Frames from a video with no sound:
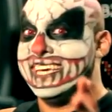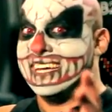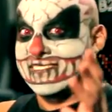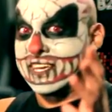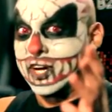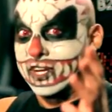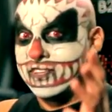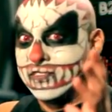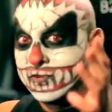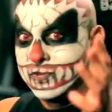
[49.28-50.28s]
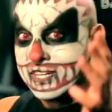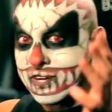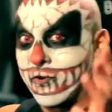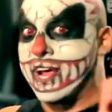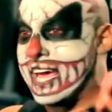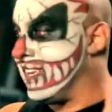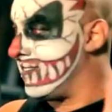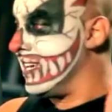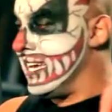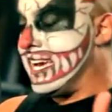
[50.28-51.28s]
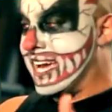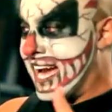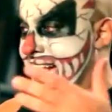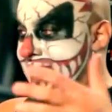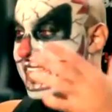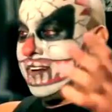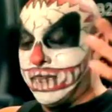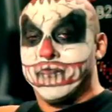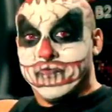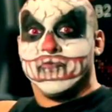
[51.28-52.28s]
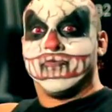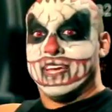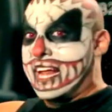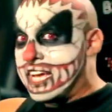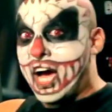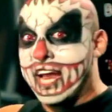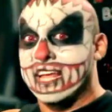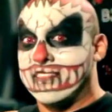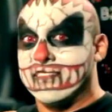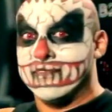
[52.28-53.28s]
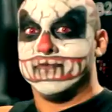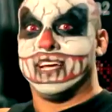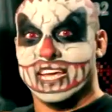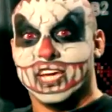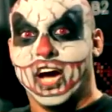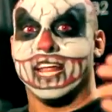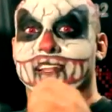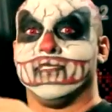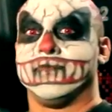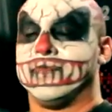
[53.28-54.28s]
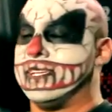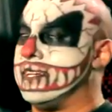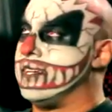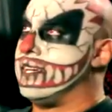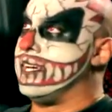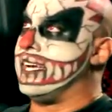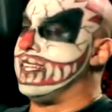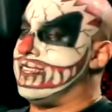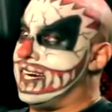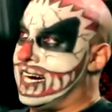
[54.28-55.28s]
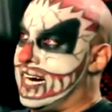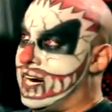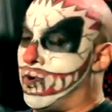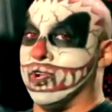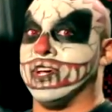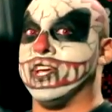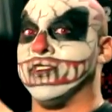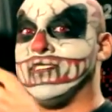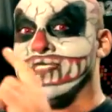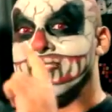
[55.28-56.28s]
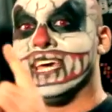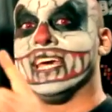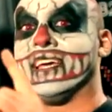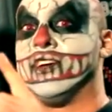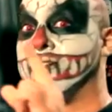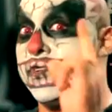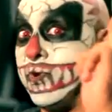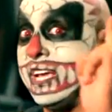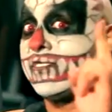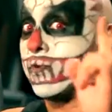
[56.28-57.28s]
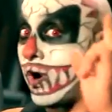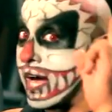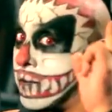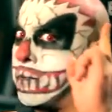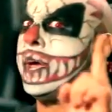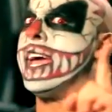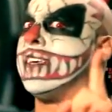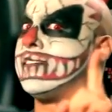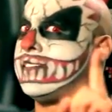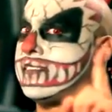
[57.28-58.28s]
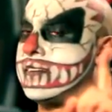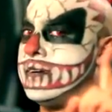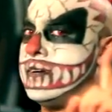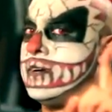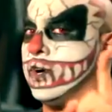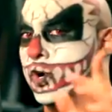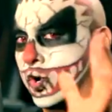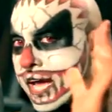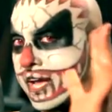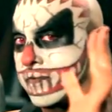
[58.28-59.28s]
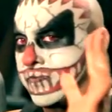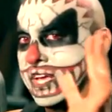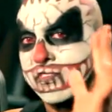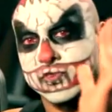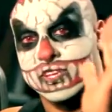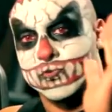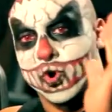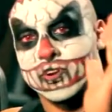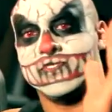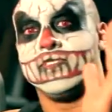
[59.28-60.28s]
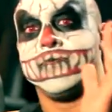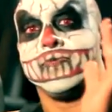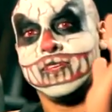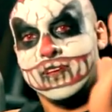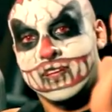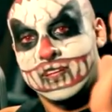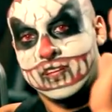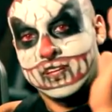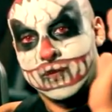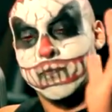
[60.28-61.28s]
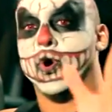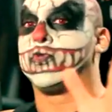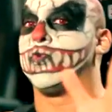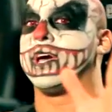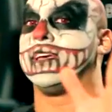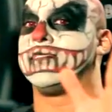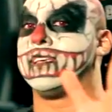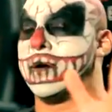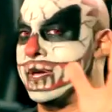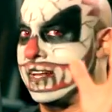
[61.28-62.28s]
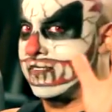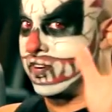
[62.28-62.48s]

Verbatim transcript: yes, I got into the craze and I, and I got it. I got it. And uh, well, here's the thing. Here's the reason why I'm pissed. Okay, so this works both ways. I mean,